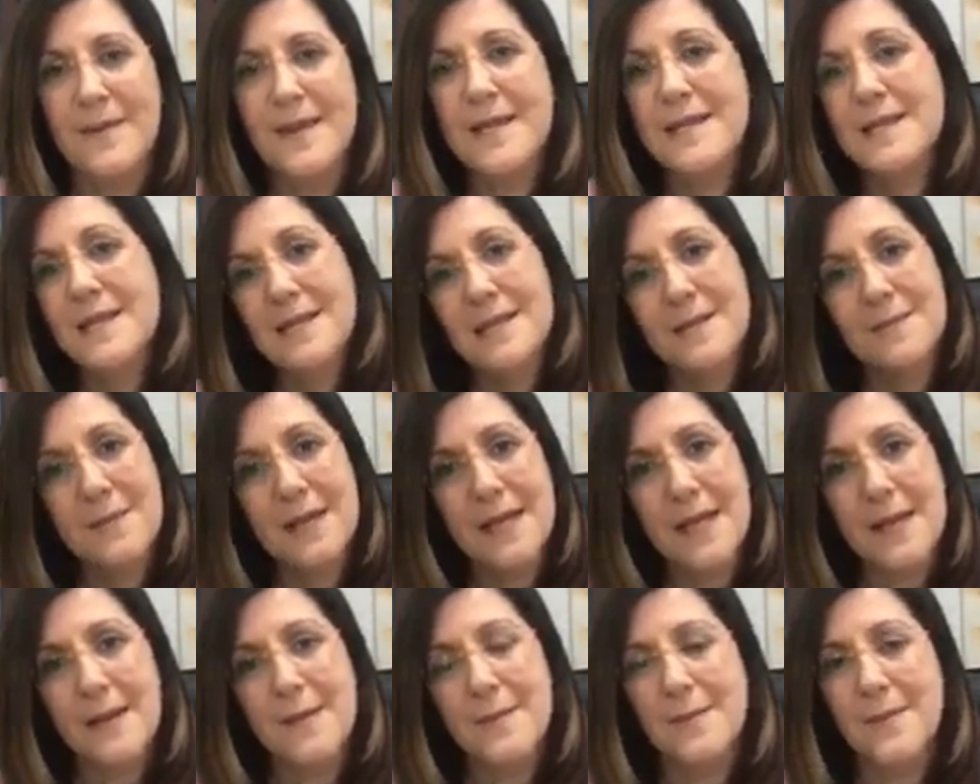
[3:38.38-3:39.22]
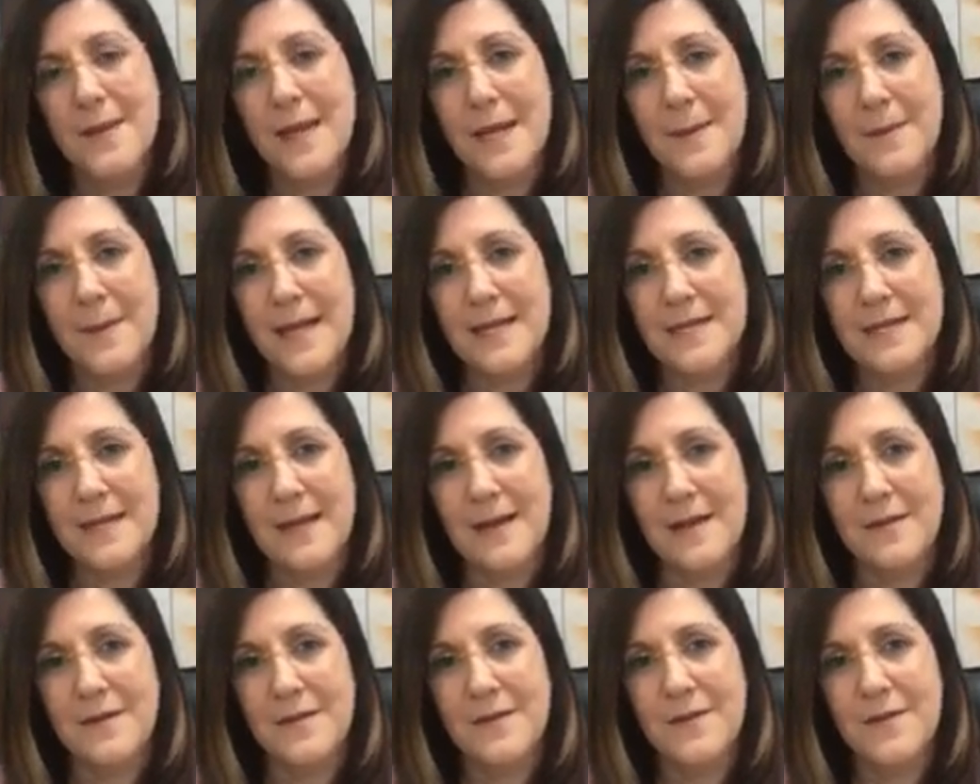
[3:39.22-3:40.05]
This is me being
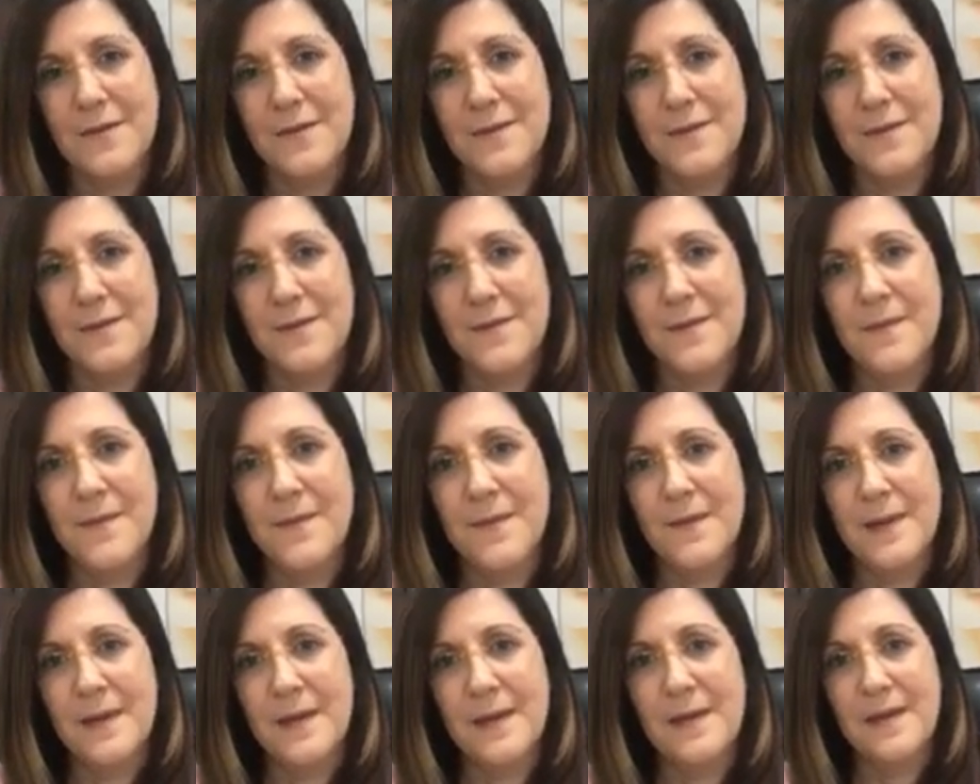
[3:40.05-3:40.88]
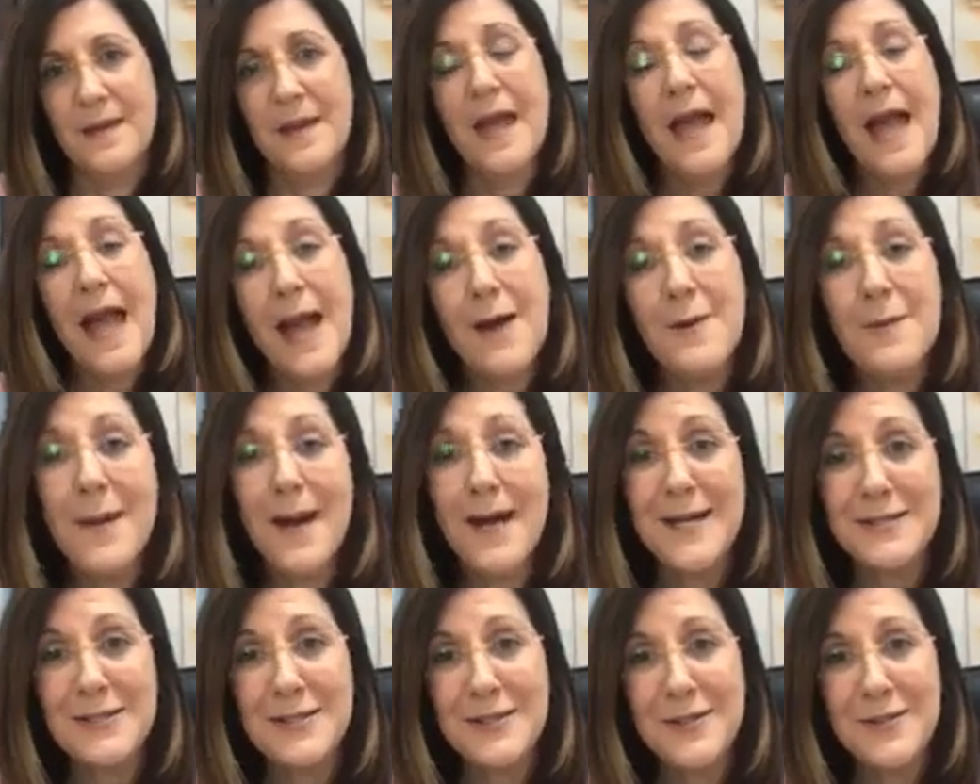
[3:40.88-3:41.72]
myself. How
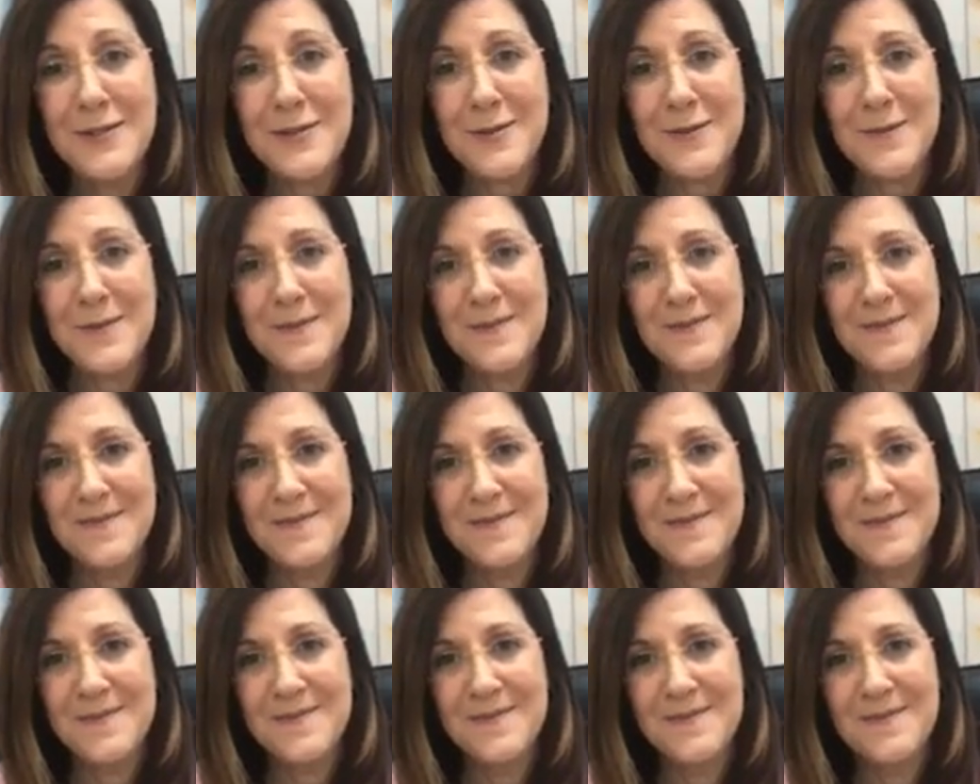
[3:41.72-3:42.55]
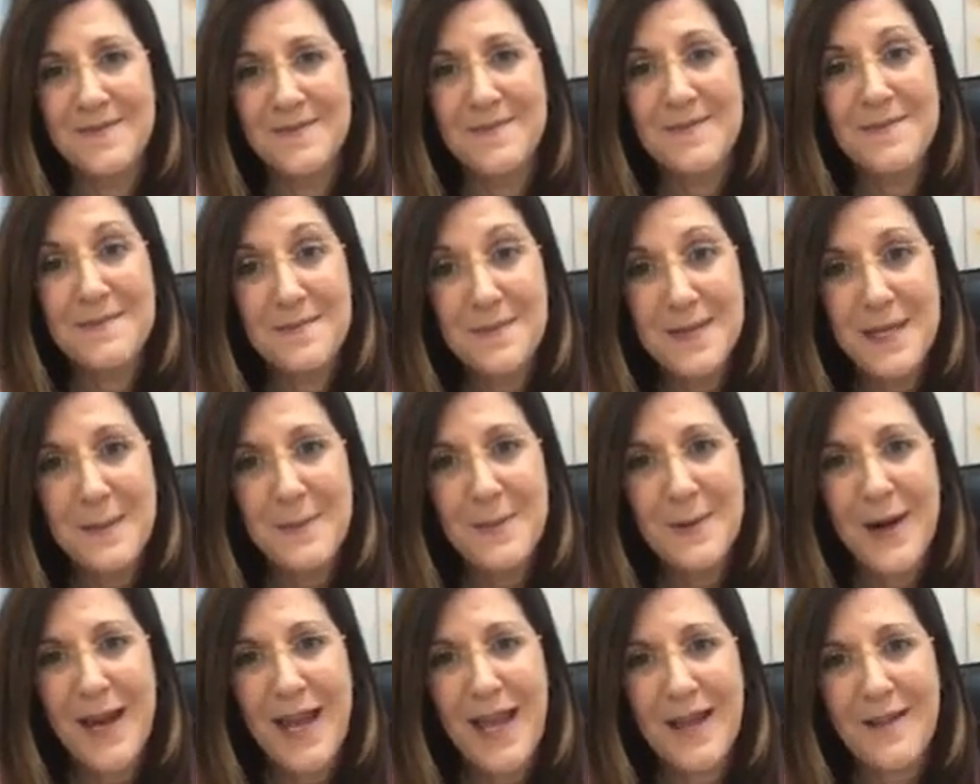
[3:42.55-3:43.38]
about you? Be
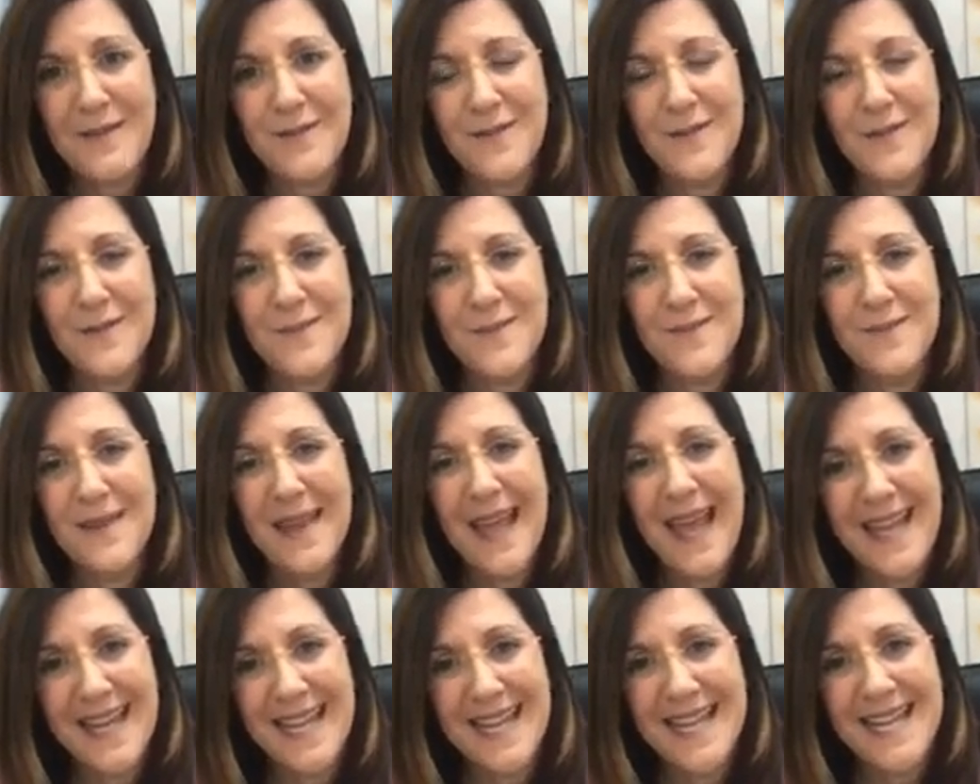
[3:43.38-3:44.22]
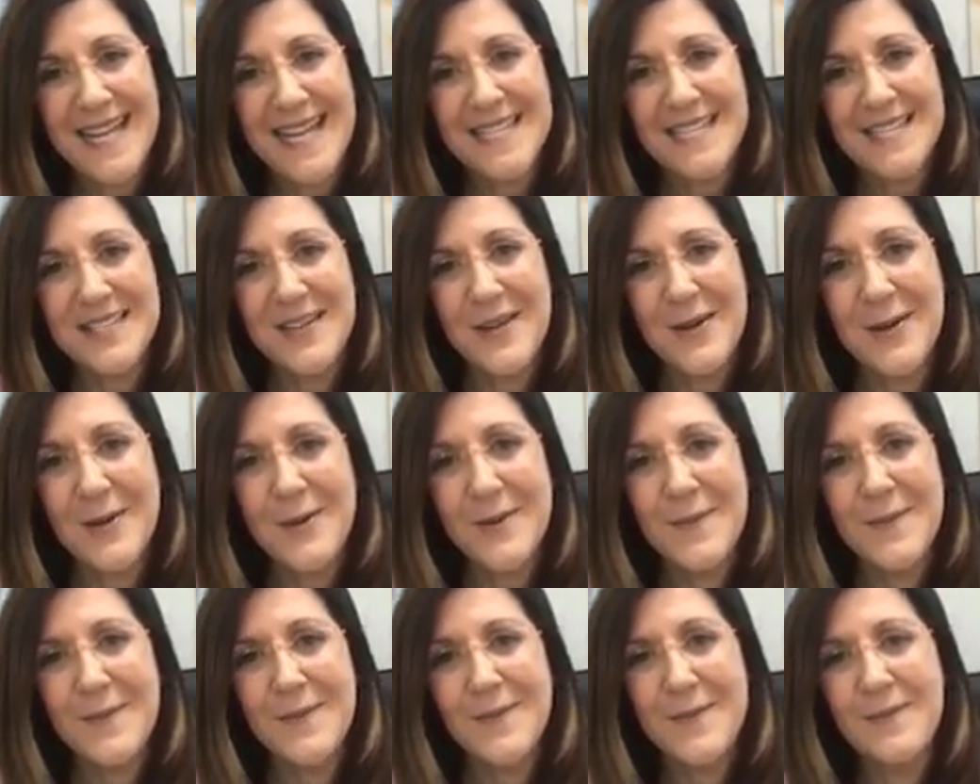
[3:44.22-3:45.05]
brave and let us know.